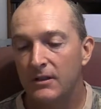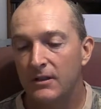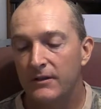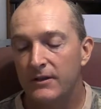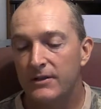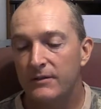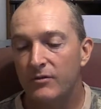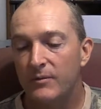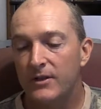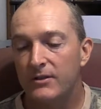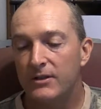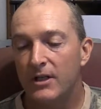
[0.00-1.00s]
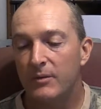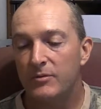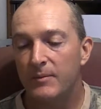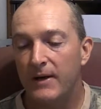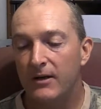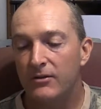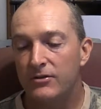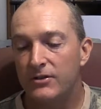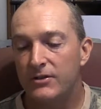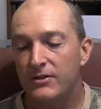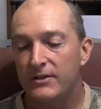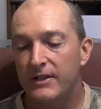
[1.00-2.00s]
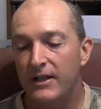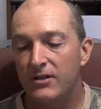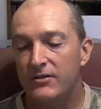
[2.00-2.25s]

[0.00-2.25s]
This information helps biologists gauge